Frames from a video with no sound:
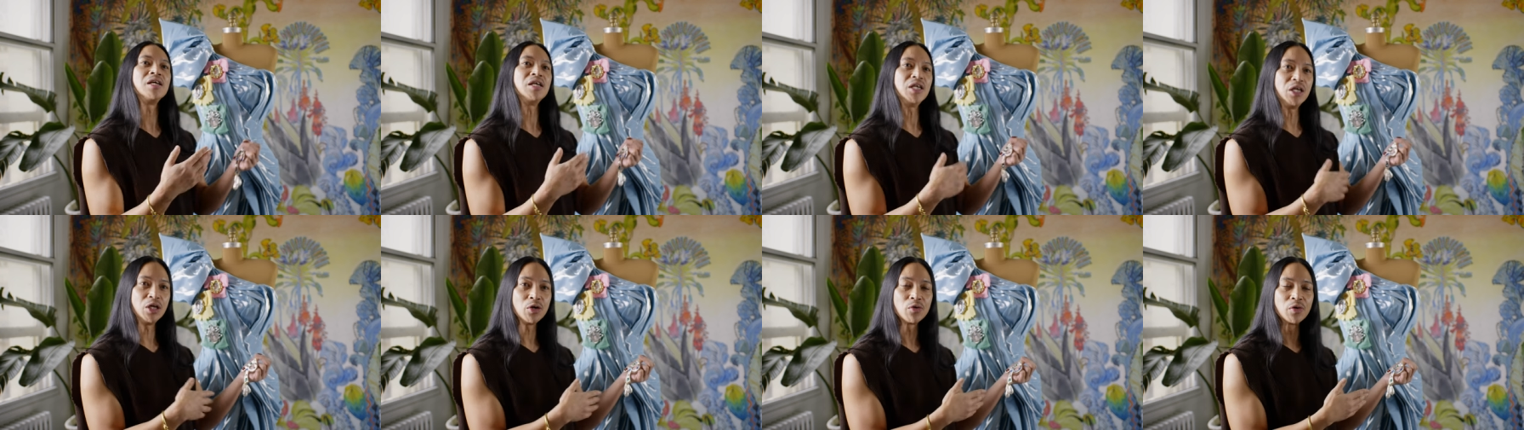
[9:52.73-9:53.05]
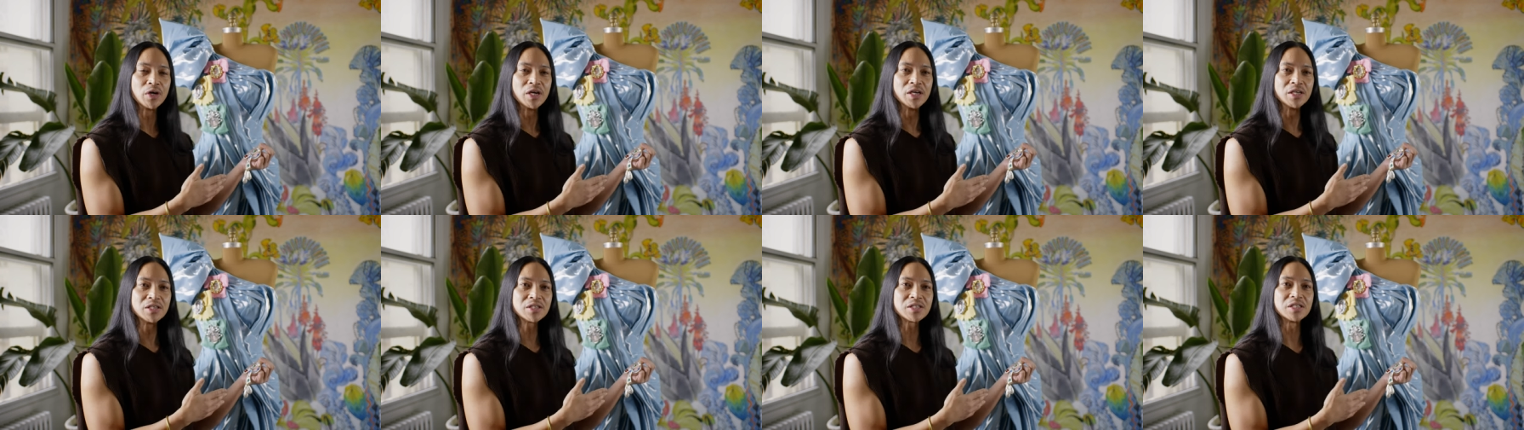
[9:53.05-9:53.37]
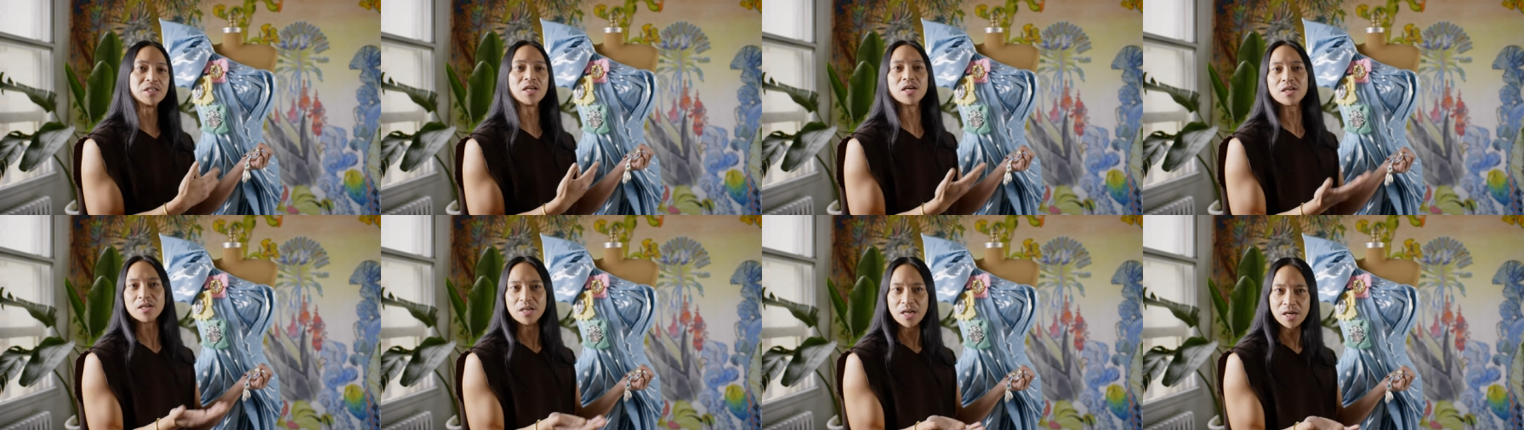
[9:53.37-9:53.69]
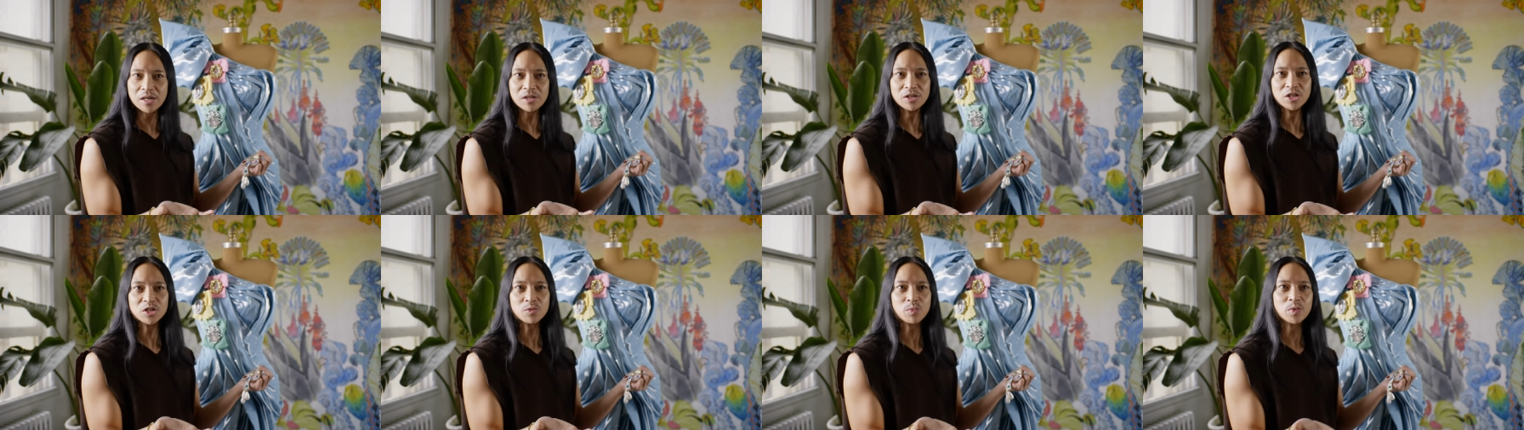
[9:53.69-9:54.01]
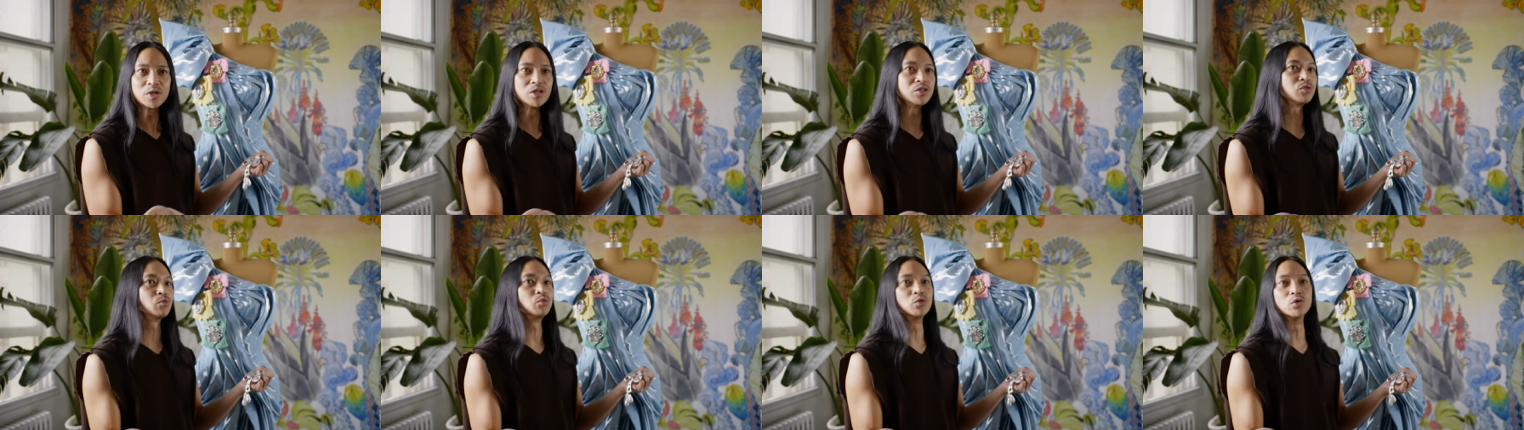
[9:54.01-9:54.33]
earrings and not a necklace
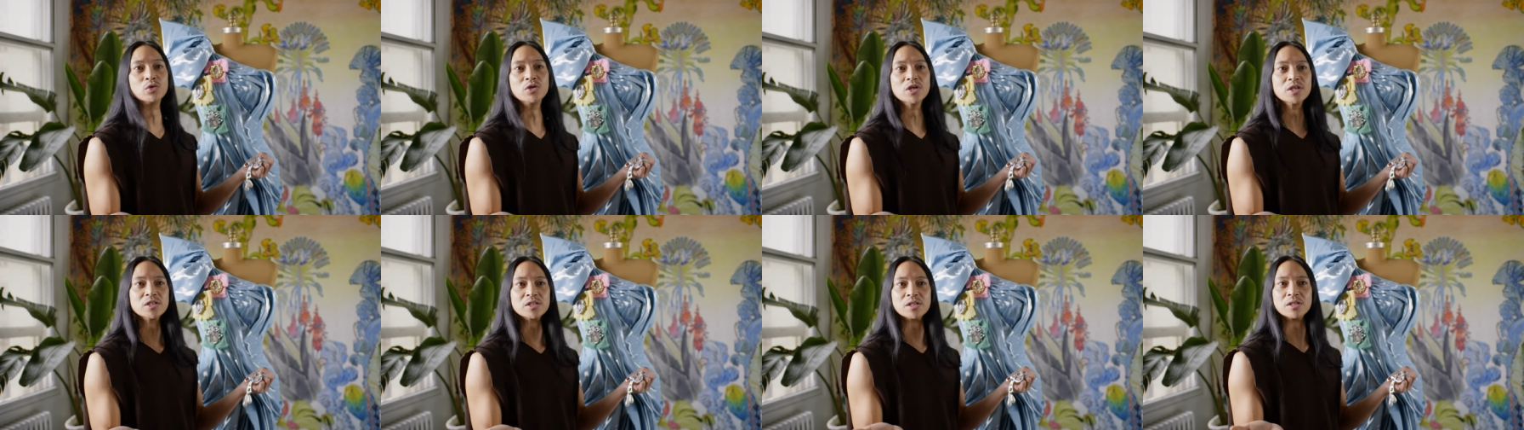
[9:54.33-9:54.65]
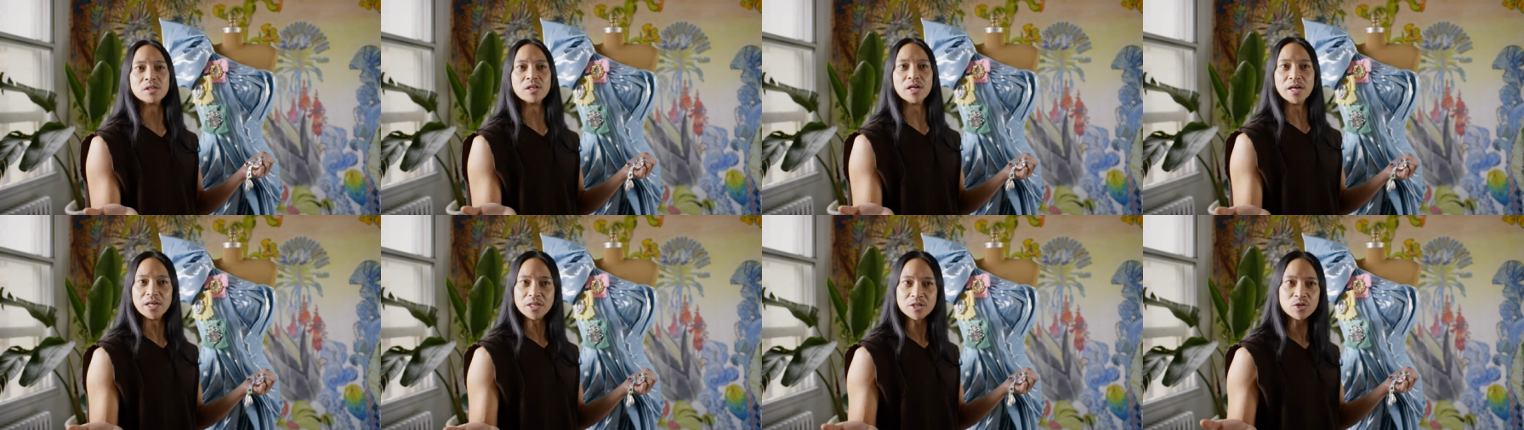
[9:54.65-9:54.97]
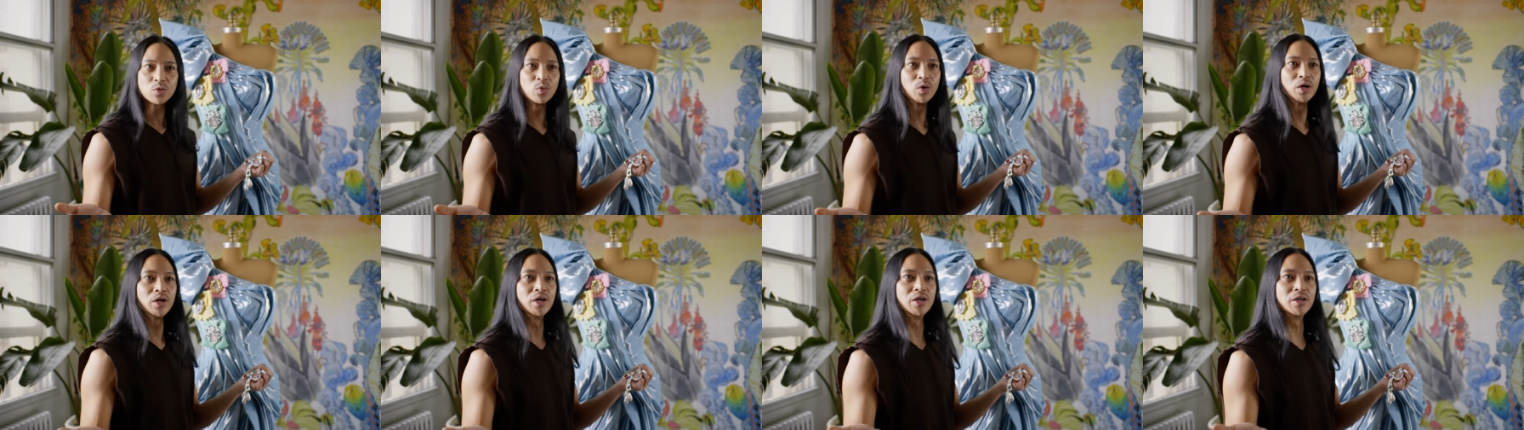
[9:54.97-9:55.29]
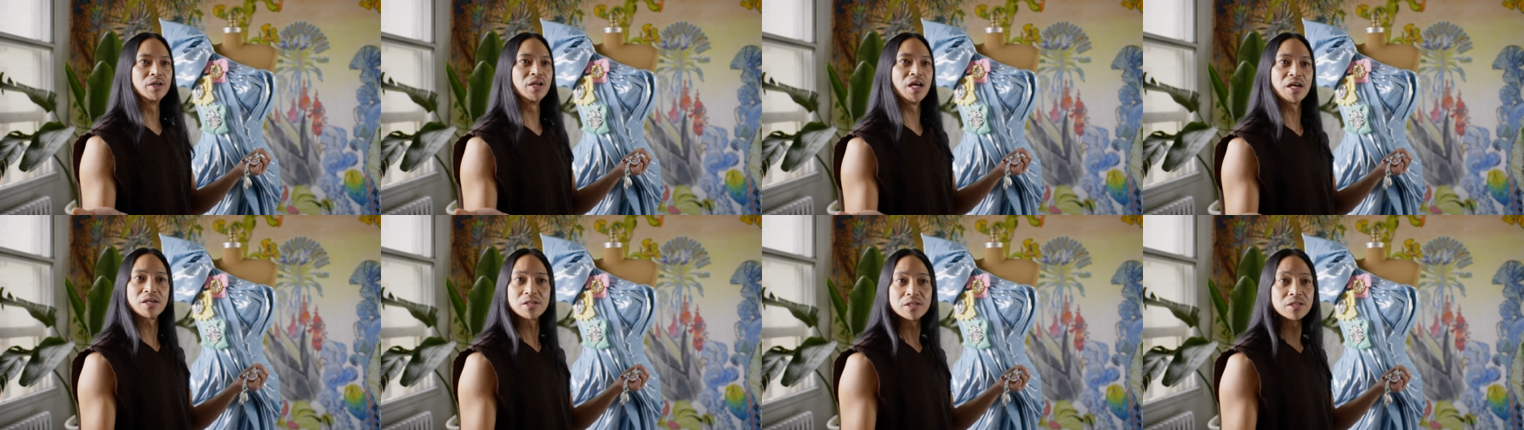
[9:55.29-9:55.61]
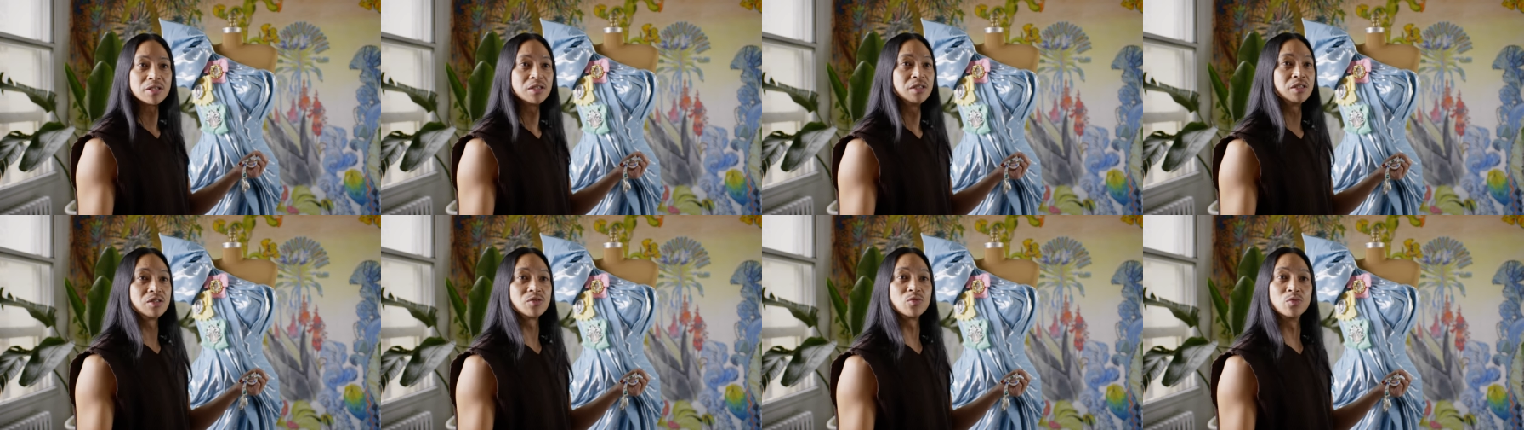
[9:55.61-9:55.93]
because Ru doesn't like to wear
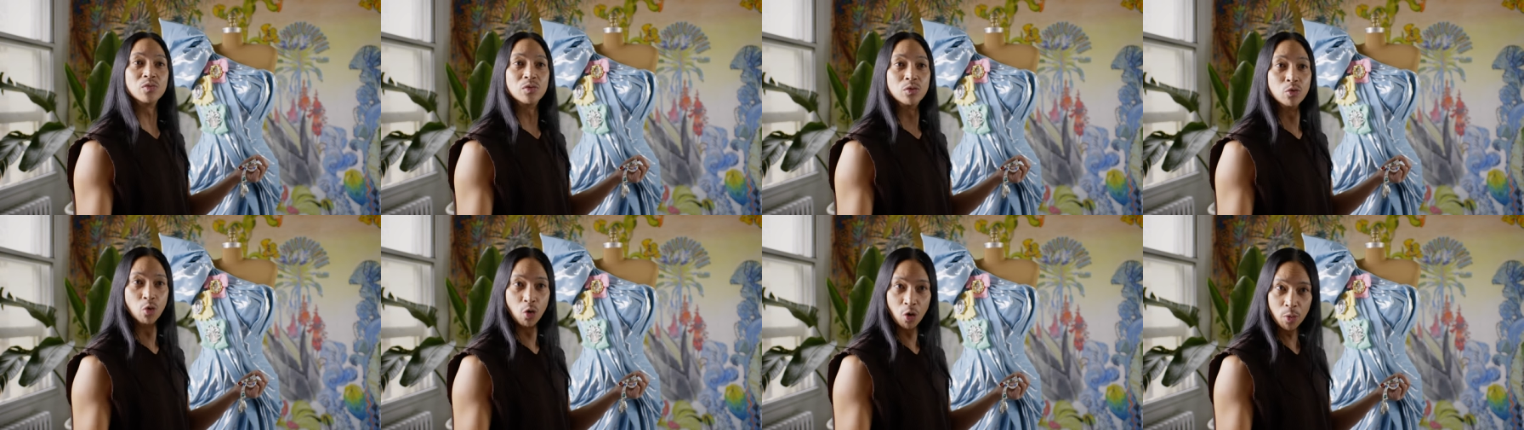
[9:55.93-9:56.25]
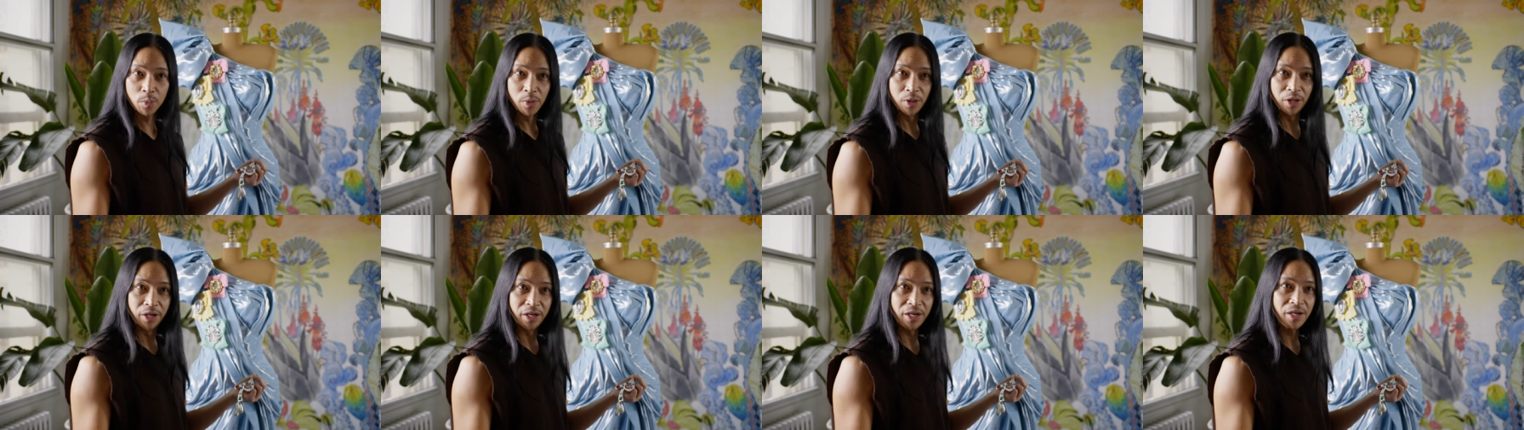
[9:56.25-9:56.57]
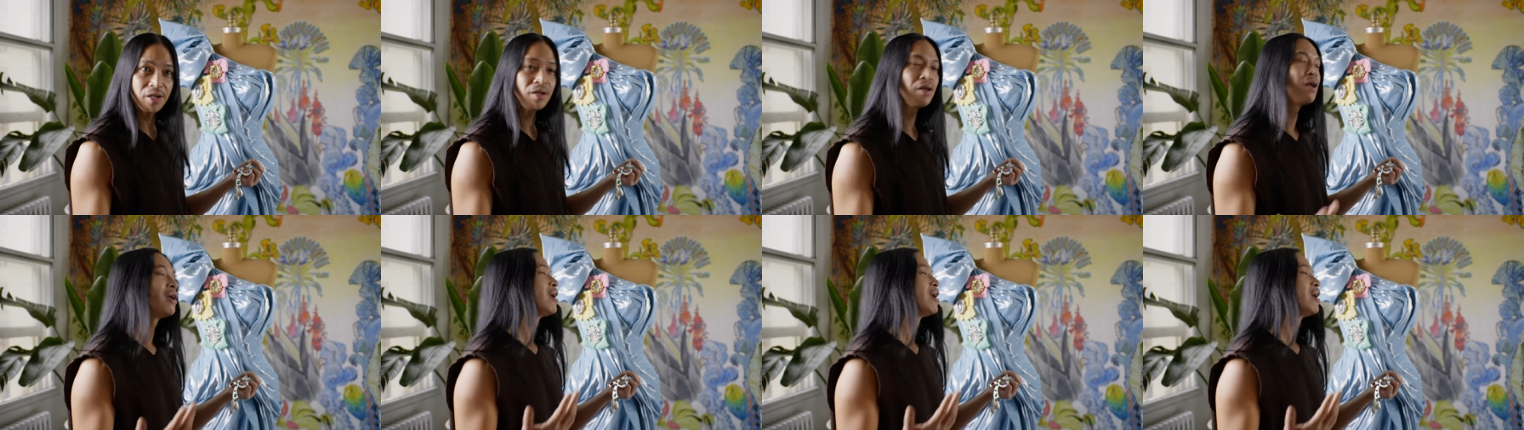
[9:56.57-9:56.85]
necklaces normally,